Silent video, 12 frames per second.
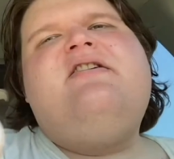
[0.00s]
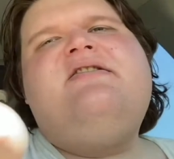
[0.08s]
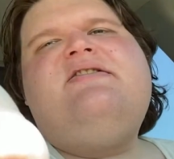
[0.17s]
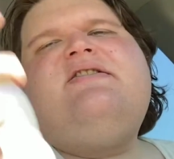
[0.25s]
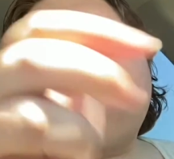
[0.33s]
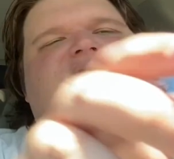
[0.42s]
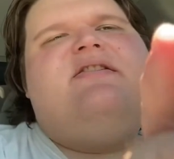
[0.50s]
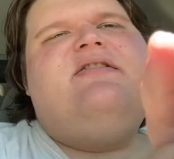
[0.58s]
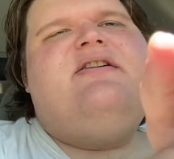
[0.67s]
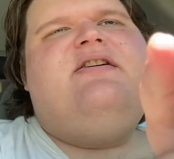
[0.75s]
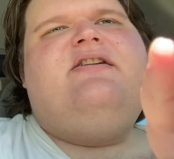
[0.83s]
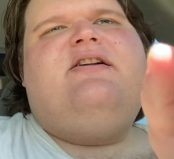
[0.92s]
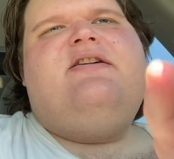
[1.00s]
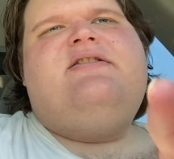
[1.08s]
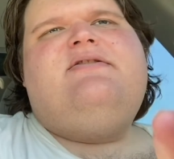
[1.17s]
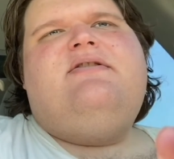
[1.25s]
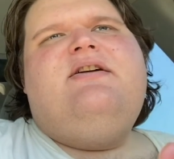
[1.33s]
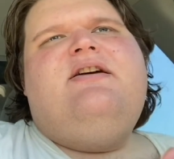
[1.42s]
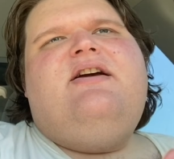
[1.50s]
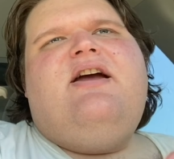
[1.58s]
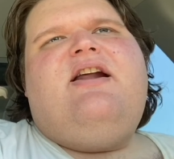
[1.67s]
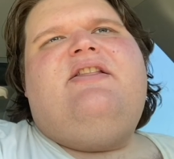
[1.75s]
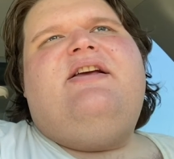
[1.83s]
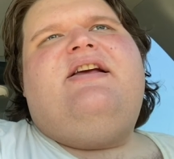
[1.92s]
does suck, and
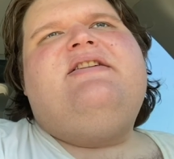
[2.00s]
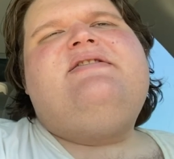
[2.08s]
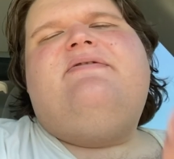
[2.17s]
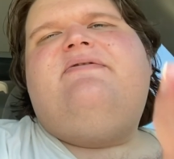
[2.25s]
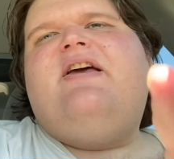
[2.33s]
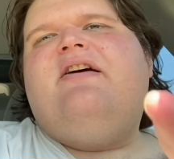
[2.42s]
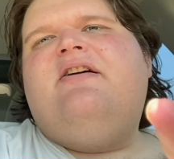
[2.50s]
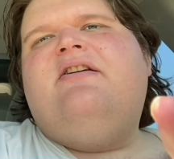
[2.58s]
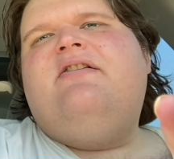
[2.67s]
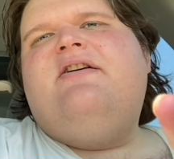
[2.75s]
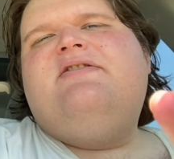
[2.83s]
I think he has a failure